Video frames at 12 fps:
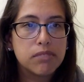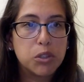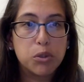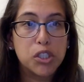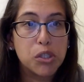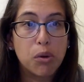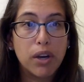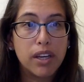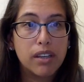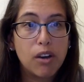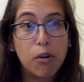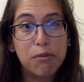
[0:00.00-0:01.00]
you
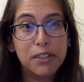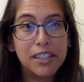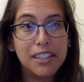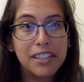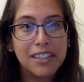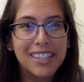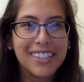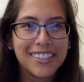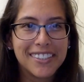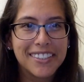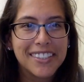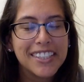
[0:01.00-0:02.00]
enjoy, hopefully.
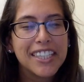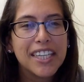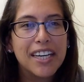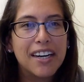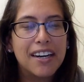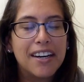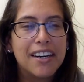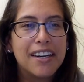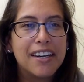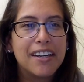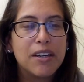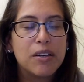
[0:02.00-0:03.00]

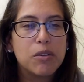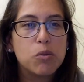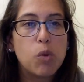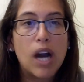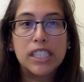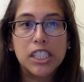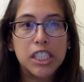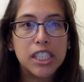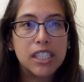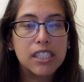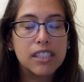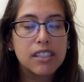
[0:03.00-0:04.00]
Watch
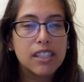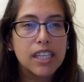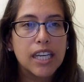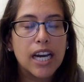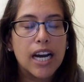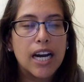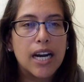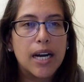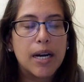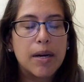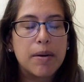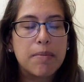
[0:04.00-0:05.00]
it,
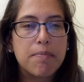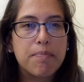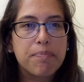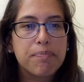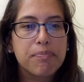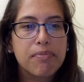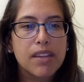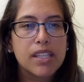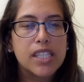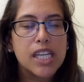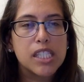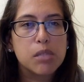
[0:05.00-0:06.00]
um,
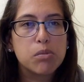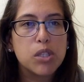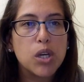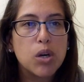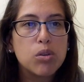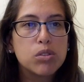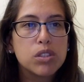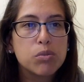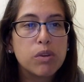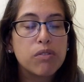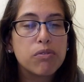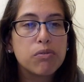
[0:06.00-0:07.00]
take some notes.
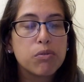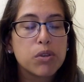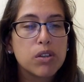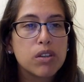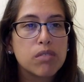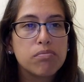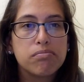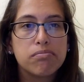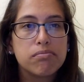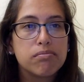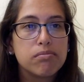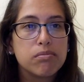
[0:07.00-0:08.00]
We're
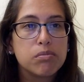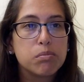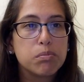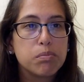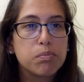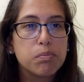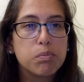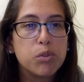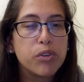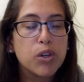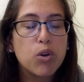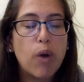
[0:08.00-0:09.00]

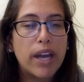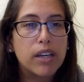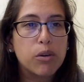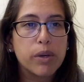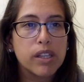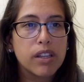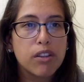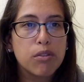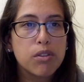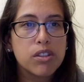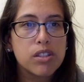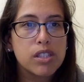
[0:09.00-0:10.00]
moving quite quickly through
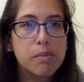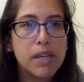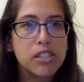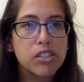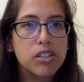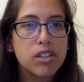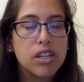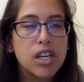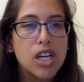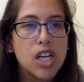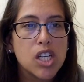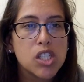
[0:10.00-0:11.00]
the semester,
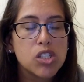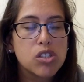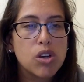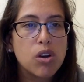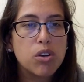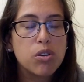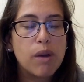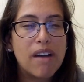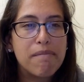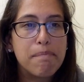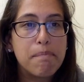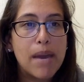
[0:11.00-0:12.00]
so you
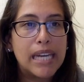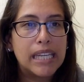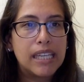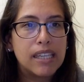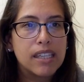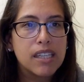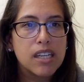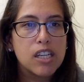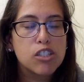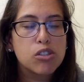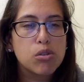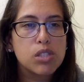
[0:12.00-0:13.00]
have many
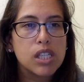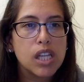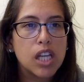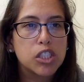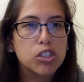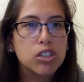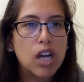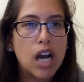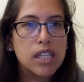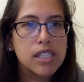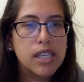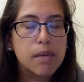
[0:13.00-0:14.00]
sociological
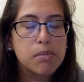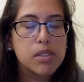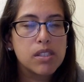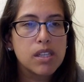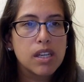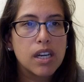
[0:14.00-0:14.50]
concepts